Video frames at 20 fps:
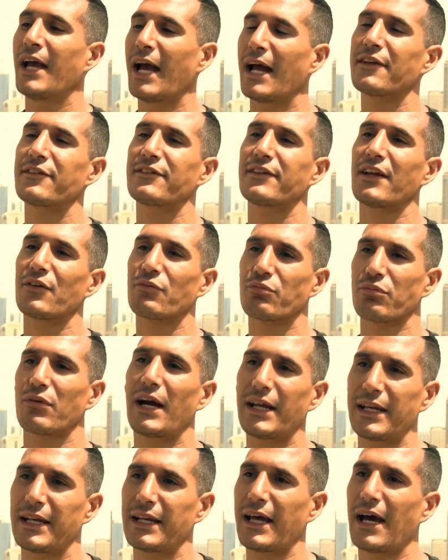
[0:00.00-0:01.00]
Instead,
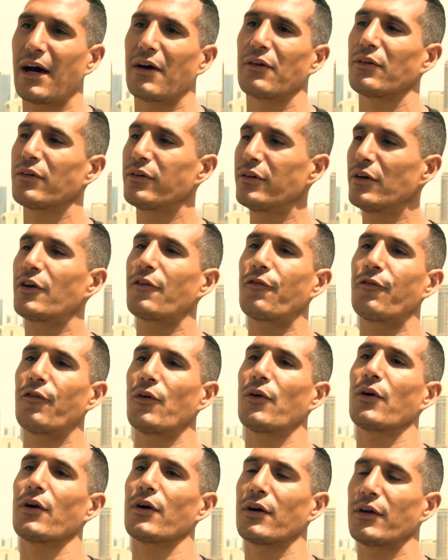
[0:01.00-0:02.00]
write it out. Look
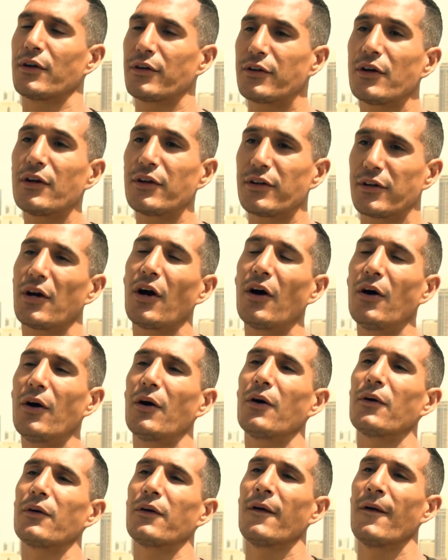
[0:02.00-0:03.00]
for good
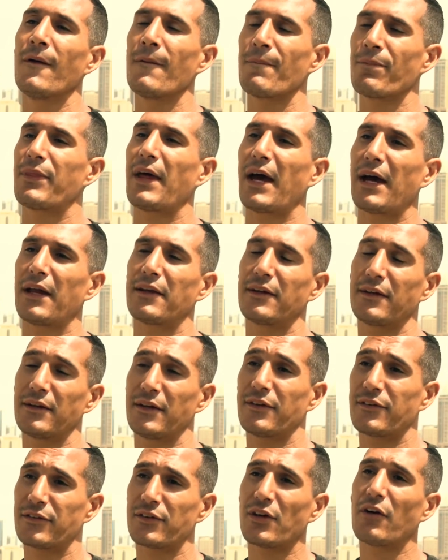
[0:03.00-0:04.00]
code that
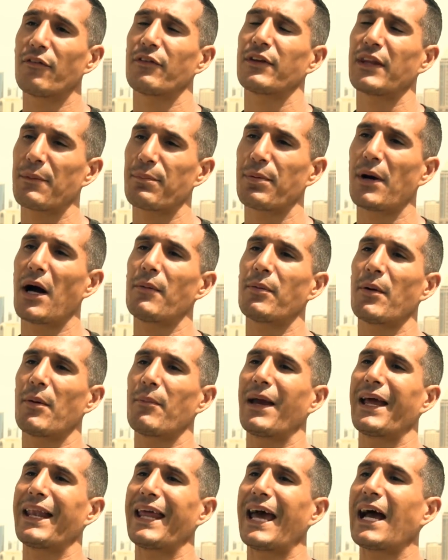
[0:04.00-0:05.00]
is solving that
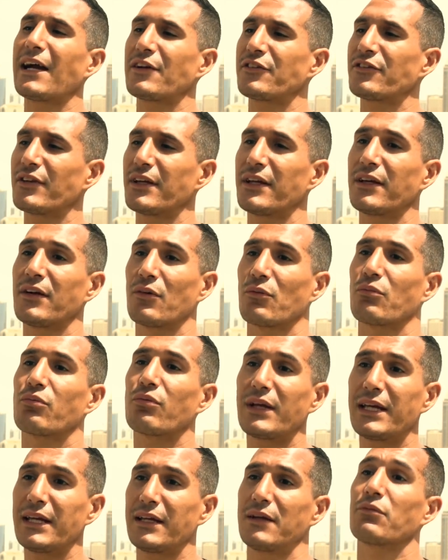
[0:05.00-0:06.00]
problem and actually
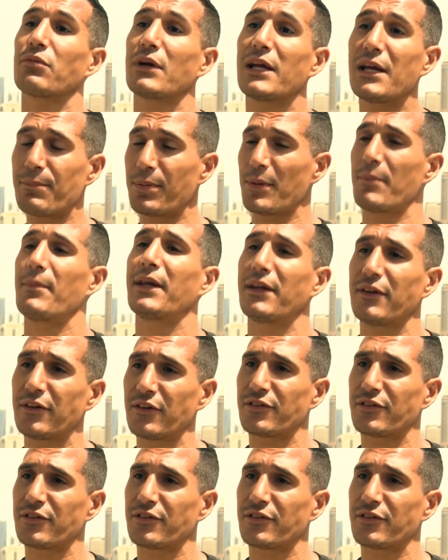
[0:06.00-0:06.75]
re, implement it